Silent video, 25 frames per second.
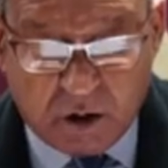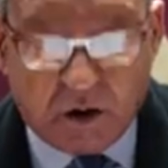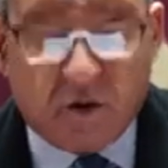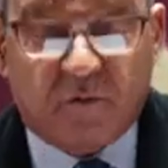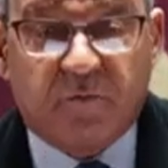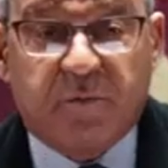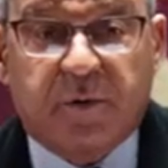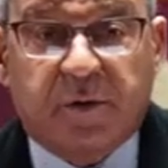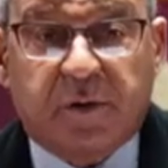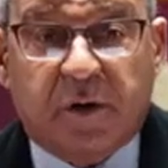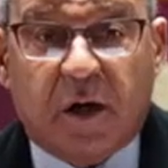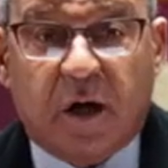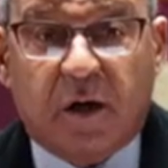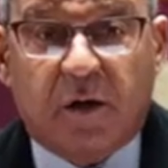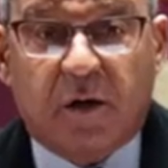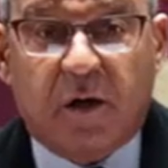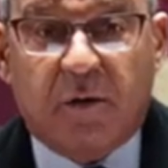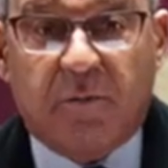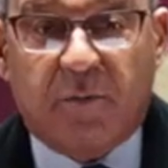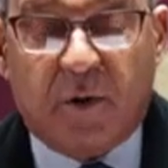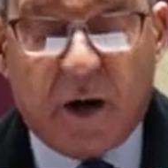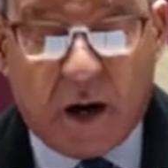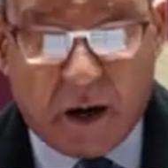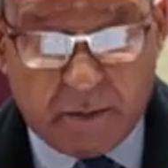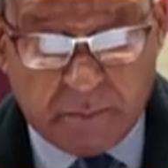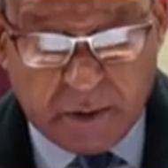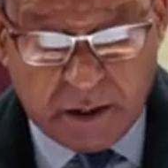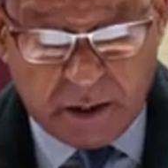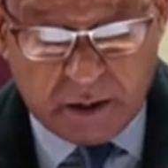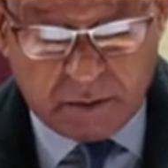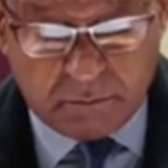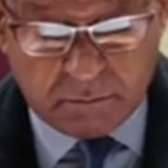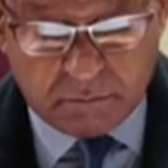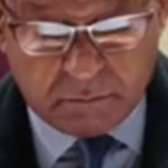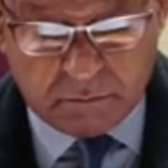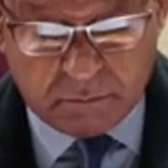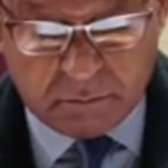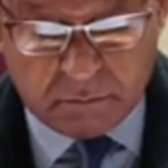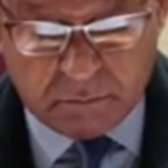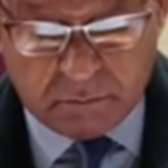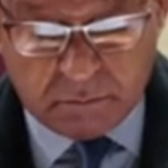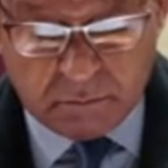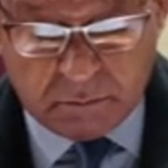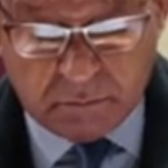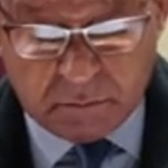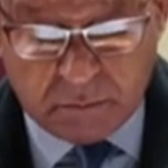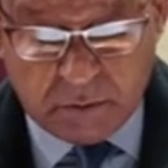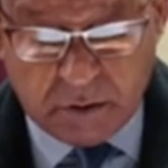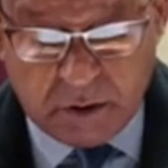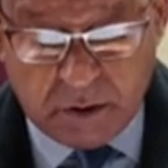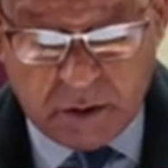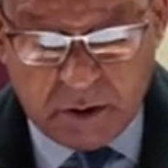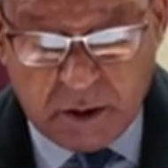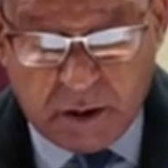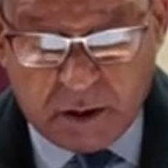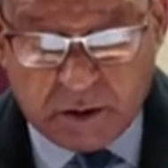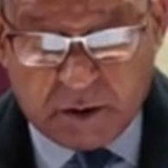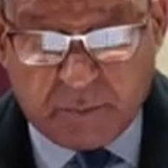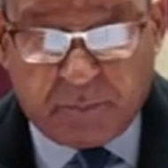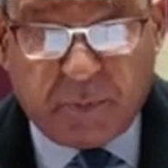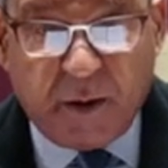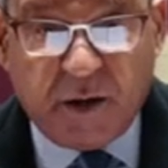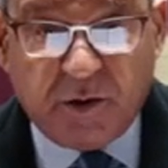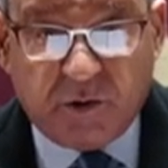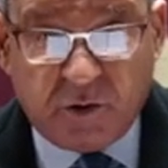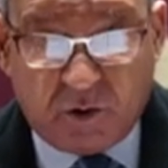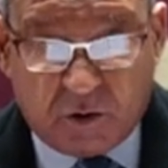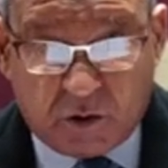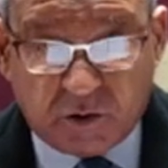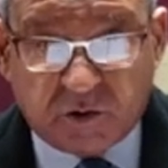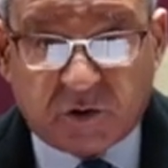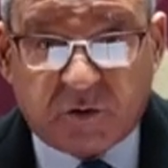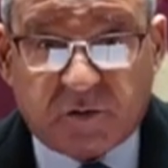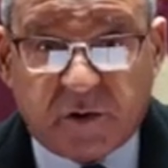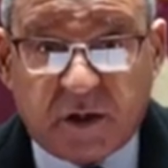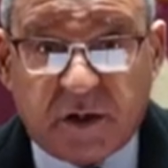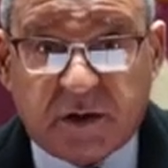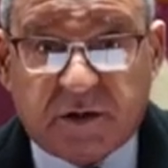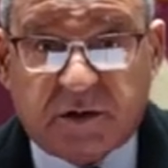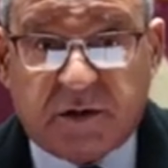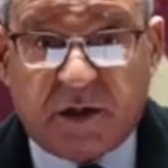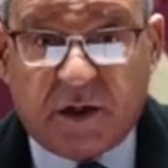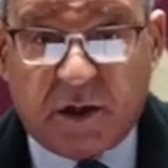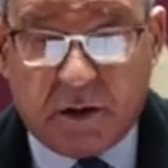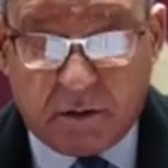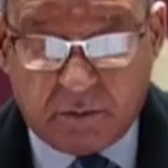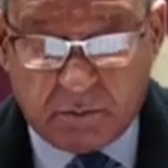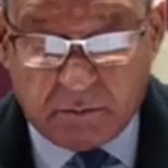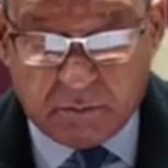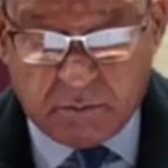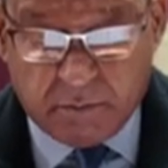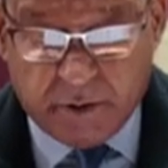of Barack Obama. The Pentagon's reasoning